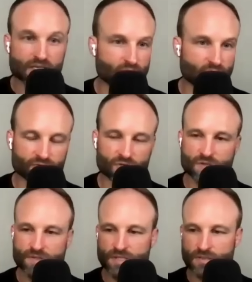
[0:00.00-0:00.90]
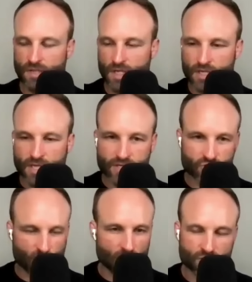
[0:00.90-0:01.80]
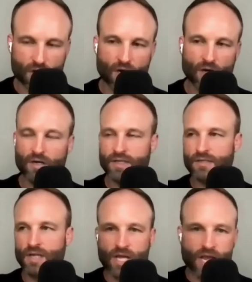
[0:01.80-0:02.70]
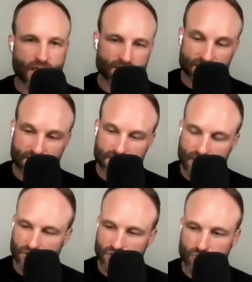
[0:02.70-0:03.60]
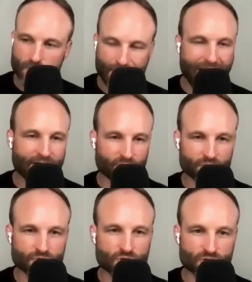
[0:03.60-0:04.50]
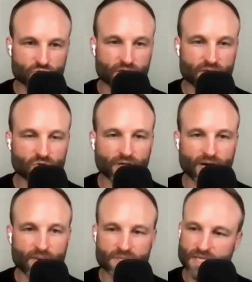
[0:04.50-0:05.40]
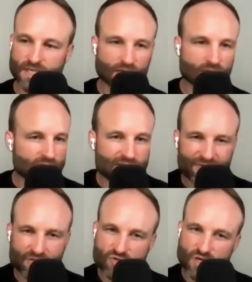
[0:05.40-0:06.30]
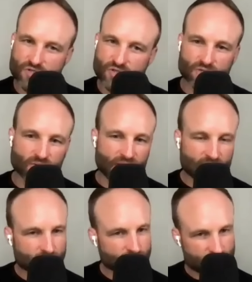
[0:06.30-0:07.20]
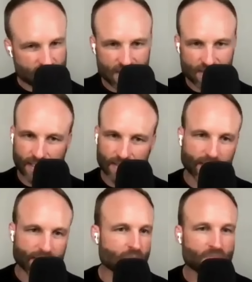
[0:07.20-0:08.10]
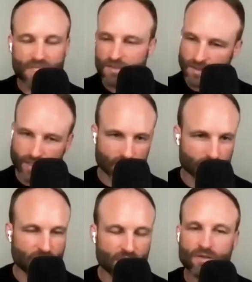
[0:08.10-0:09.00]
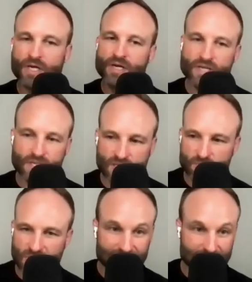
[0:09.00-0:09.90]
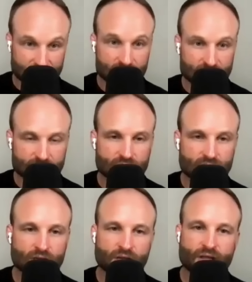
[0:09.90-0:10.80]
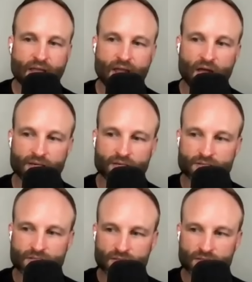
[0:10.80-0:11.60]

intervals and and charge hard and and stick to a pattern sort of training program it's like take the structure away just kind of like let them be let them go keep consistency and